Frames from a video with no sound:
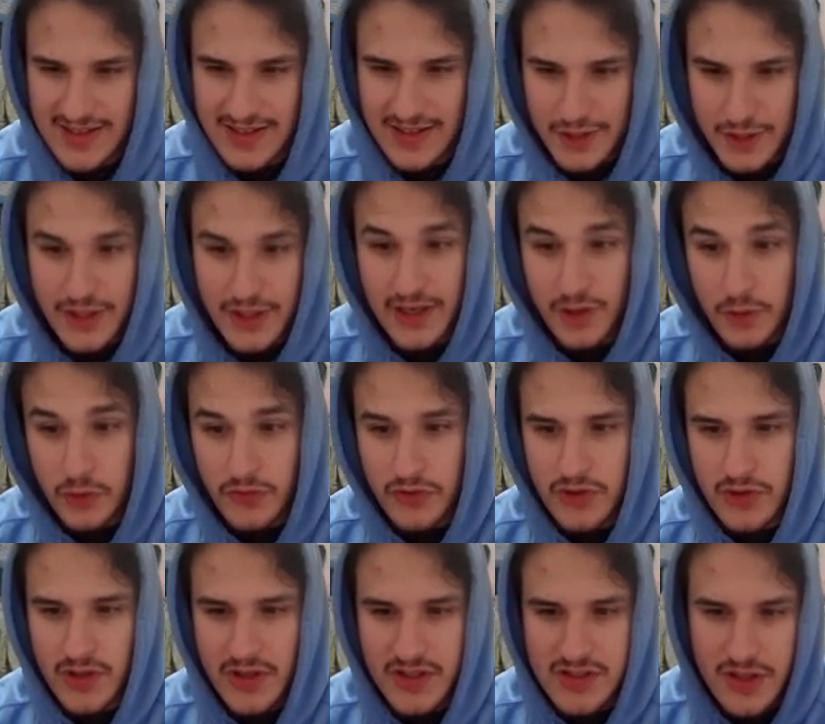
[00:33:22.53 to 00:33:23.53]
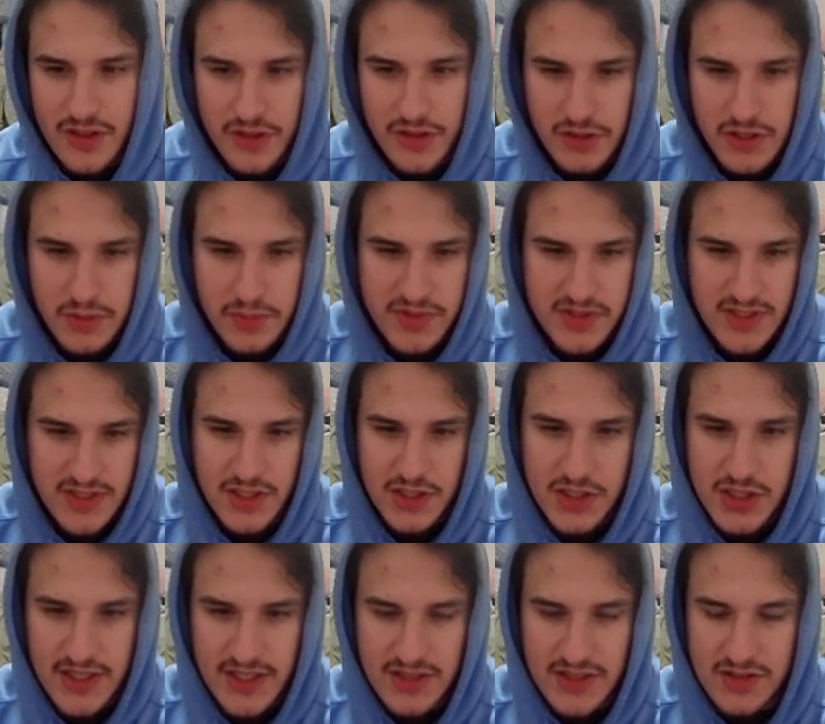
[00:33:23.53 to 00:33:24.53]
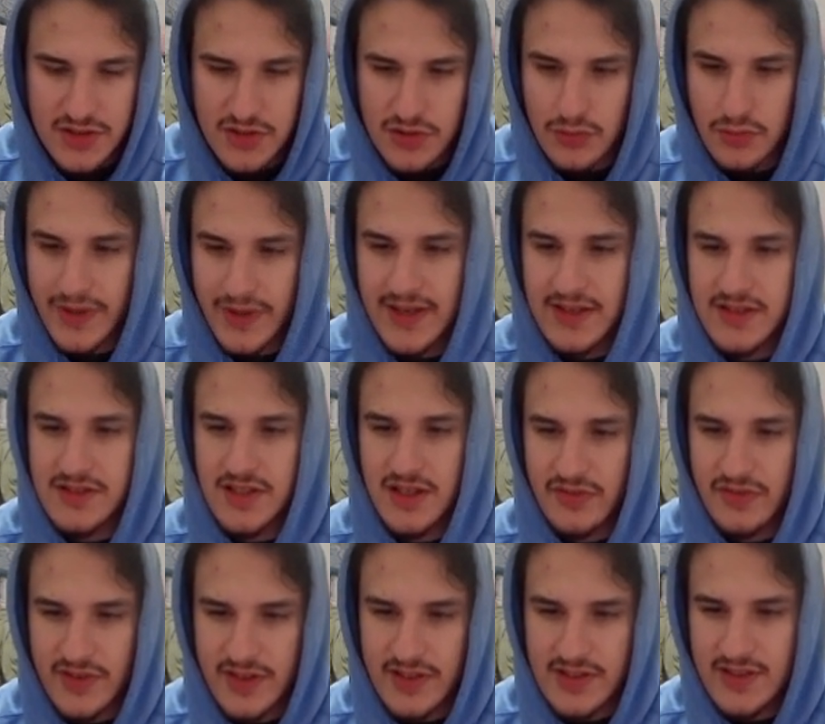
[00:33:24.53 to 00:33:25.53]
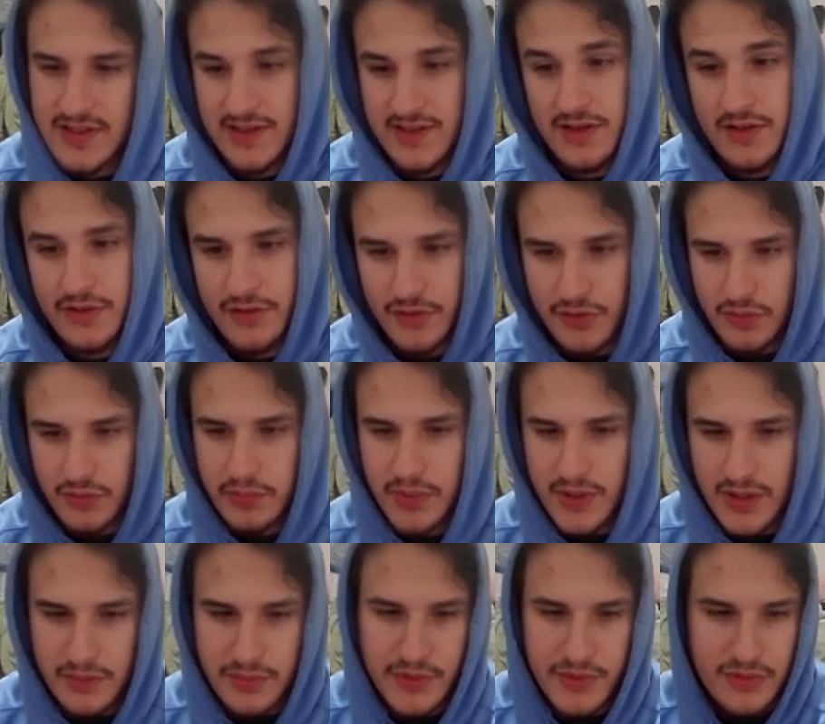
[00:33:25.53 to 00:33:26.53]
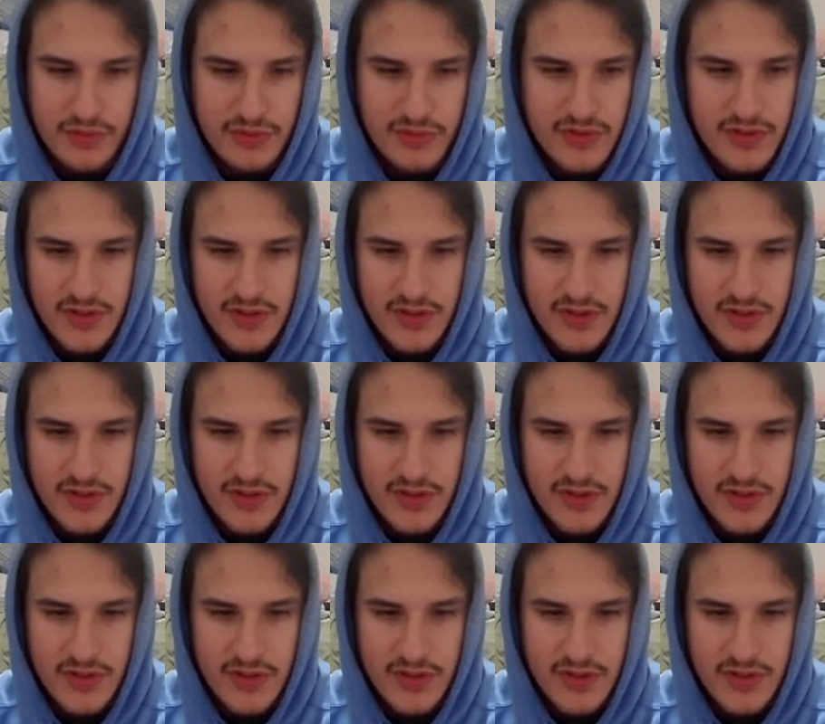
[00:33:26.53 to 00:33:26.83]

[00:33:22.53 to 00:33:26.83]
yeah, Quiver Call has a 30% chance to raise defense. That's another new bug move.